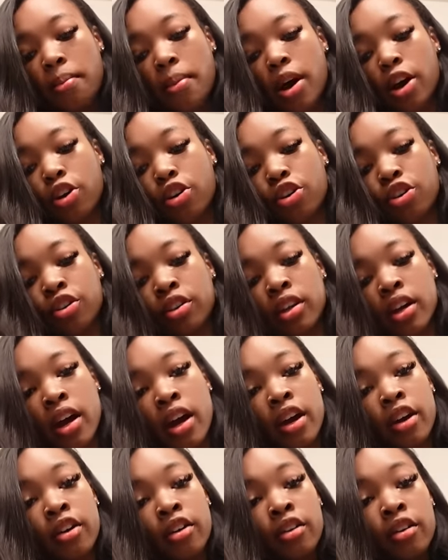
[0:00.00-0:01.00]
my curling
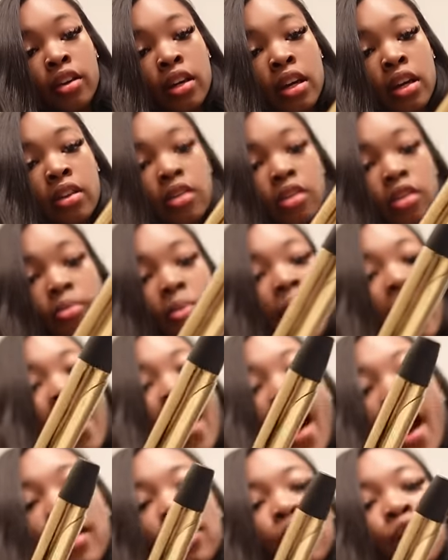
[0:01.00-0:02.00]
iron heat up
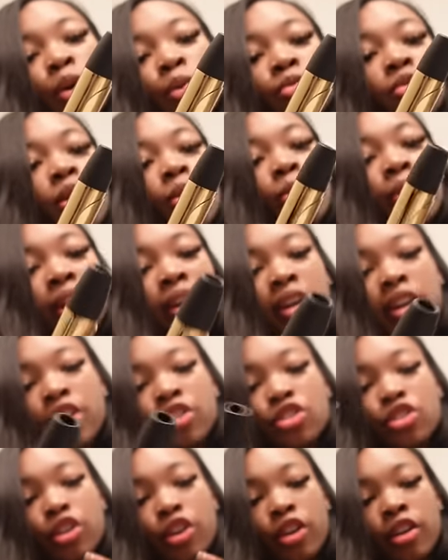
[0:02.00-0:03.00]
i don't know what
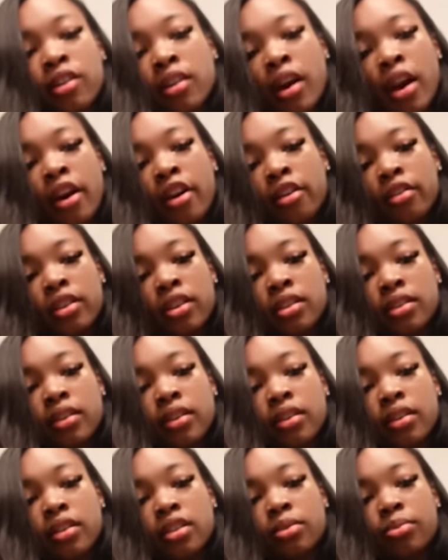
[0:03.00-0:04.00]
inch curling iron this
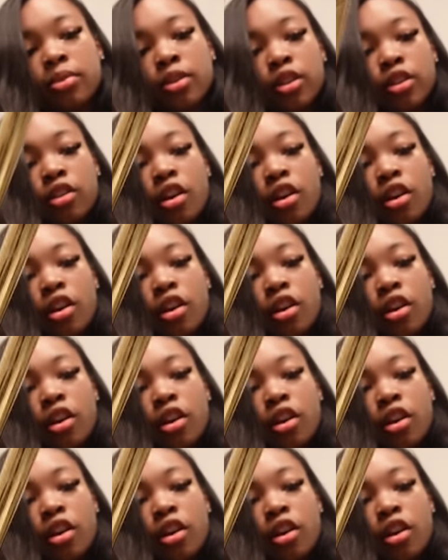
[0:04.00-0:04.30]
is but